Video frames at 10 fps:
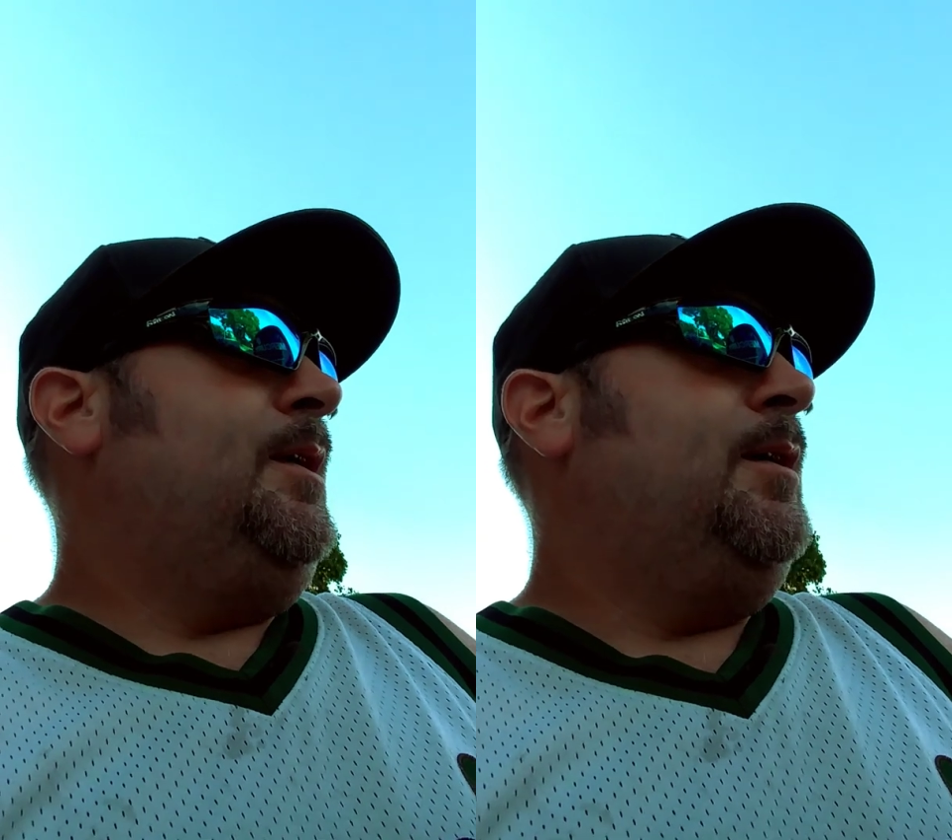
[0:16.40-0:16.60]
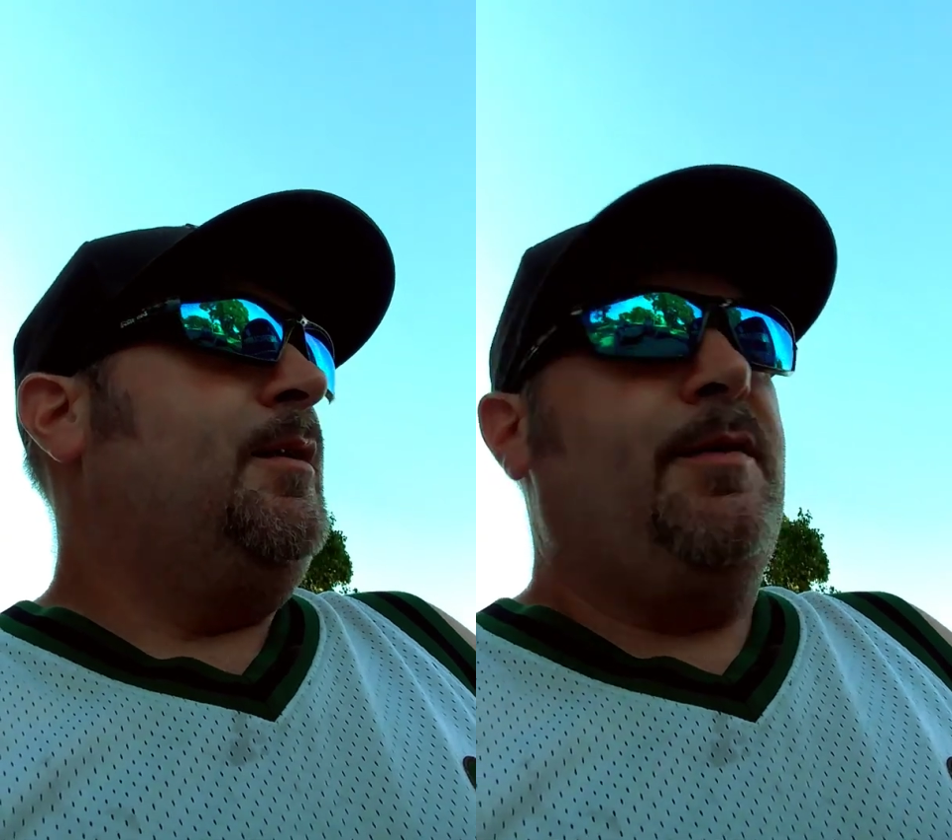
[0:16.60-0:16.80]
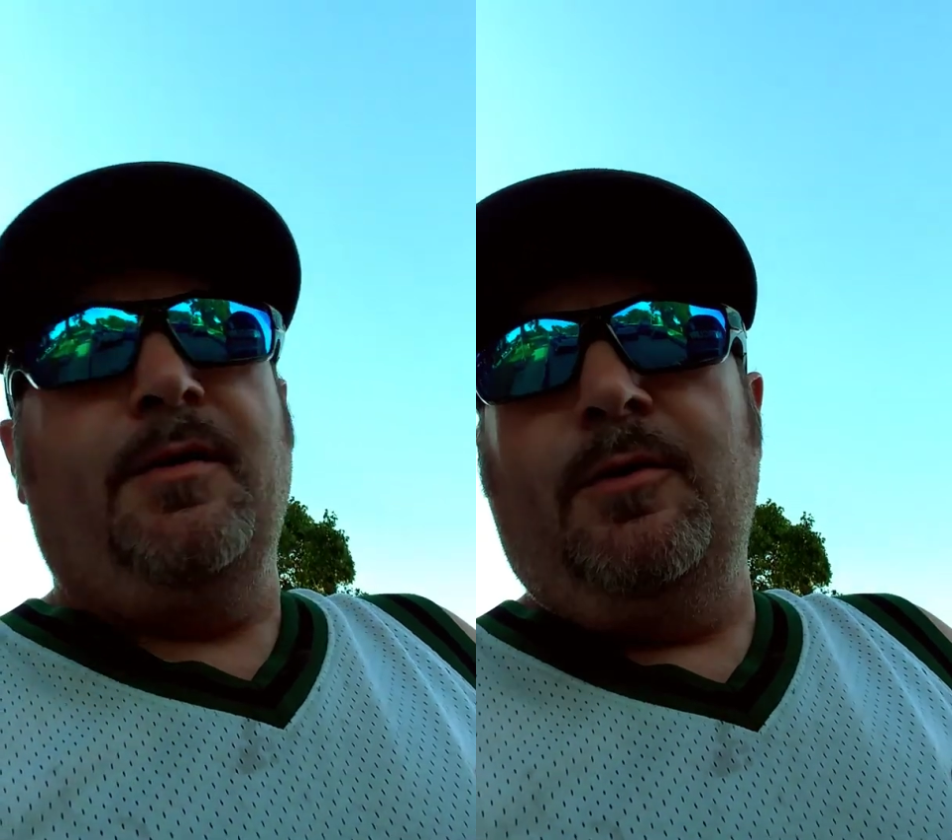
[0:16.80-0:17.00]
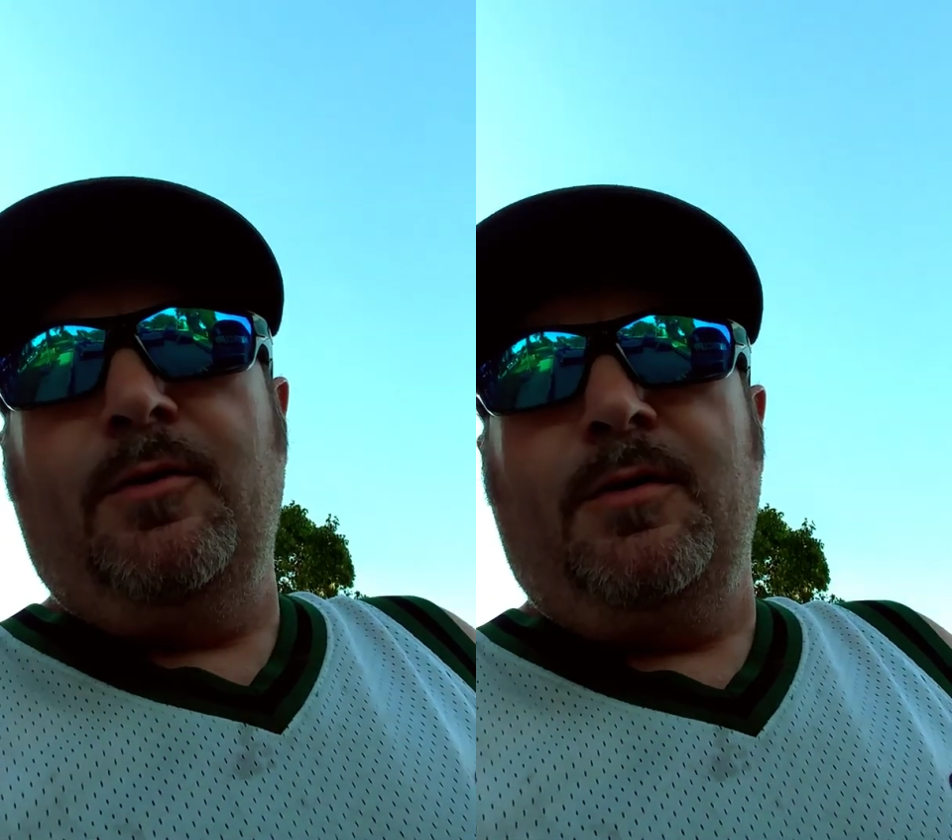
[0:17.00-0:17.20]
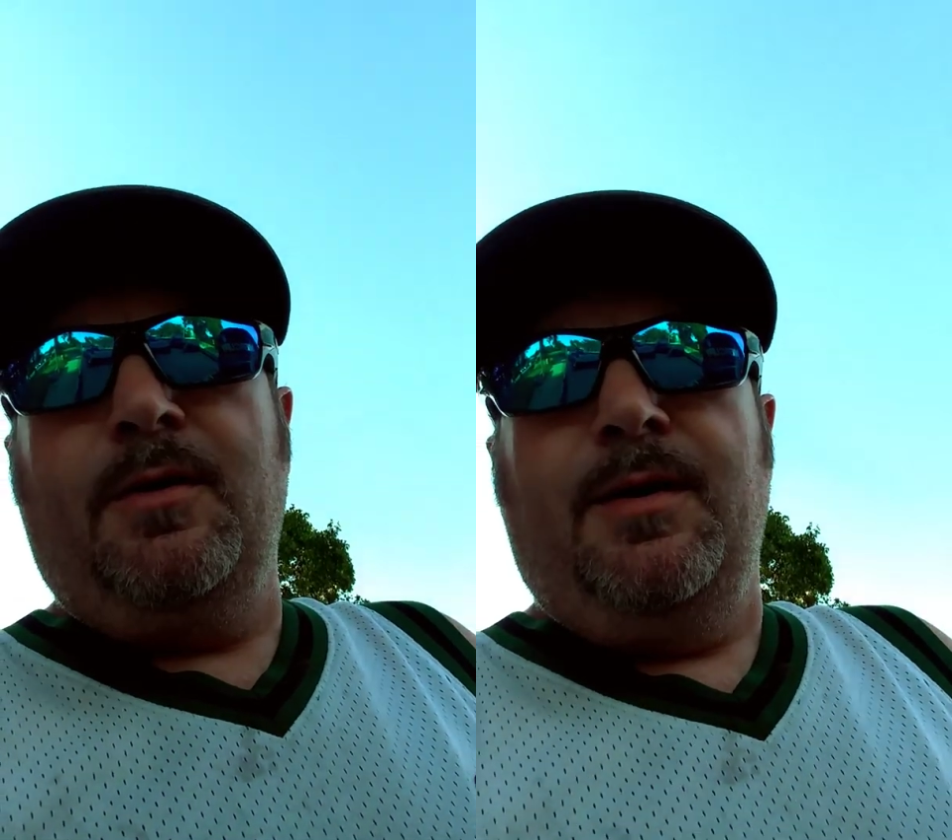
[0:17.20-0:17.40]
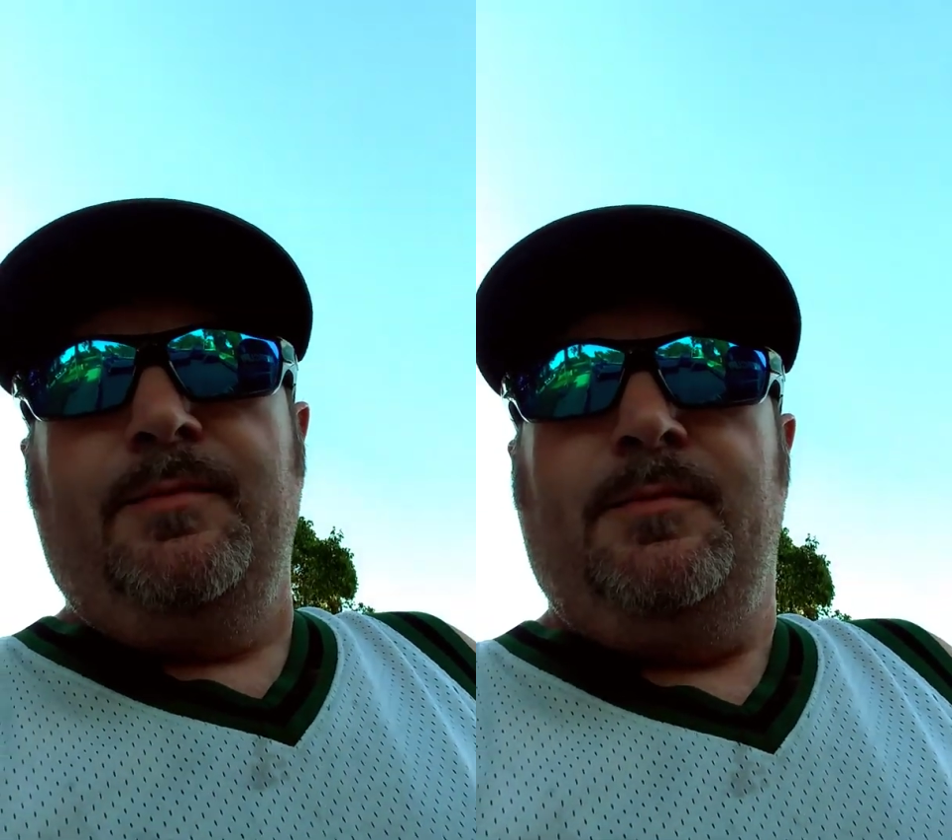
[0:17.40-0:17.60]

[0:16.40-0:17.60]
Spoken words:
I thought, oh crap,